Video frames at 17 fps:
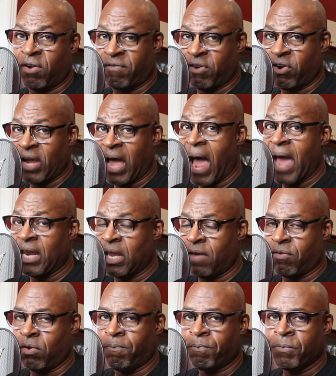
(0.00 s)
a very high
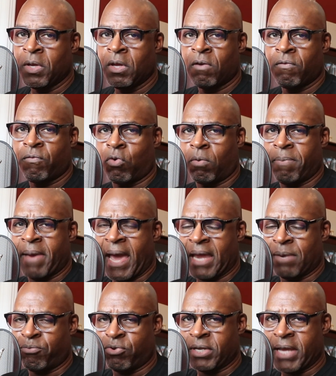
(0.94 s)
level, for
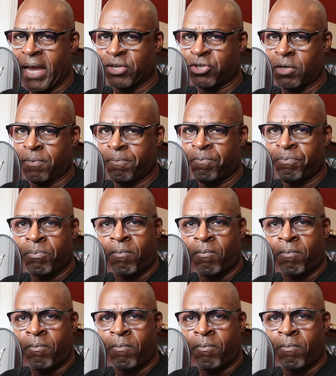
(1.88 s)
patent protection.